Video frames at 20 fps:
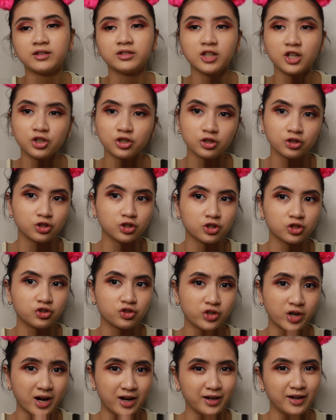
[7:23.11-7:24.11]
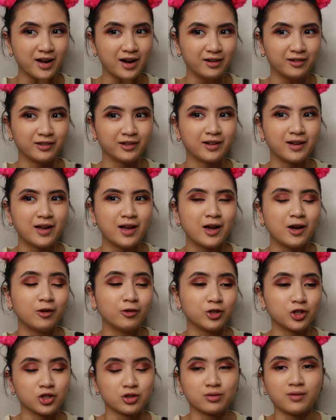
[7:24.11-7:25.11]
Foundation just dried down,
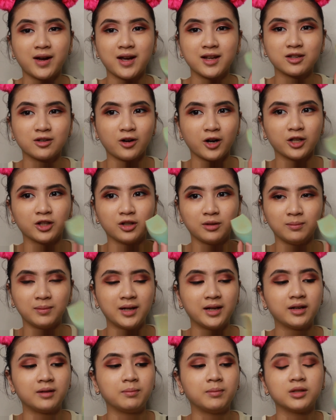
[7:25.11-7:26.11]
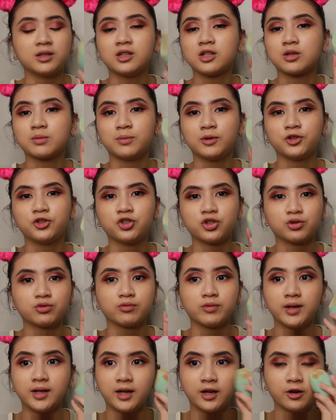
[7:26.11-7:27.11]
which is why it's hard to blend, but the sponge is
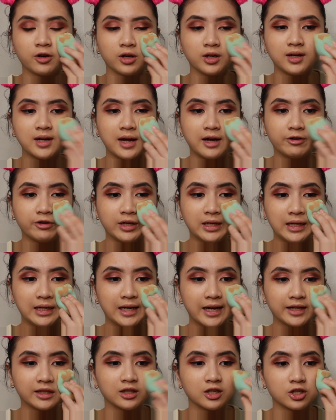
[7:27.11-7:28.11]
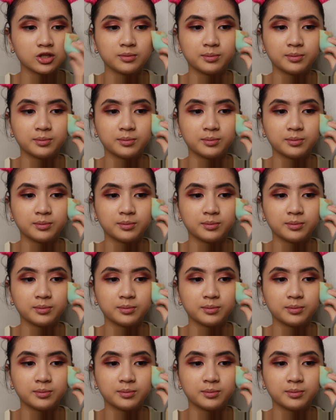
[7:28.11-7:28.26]
really good. I really like this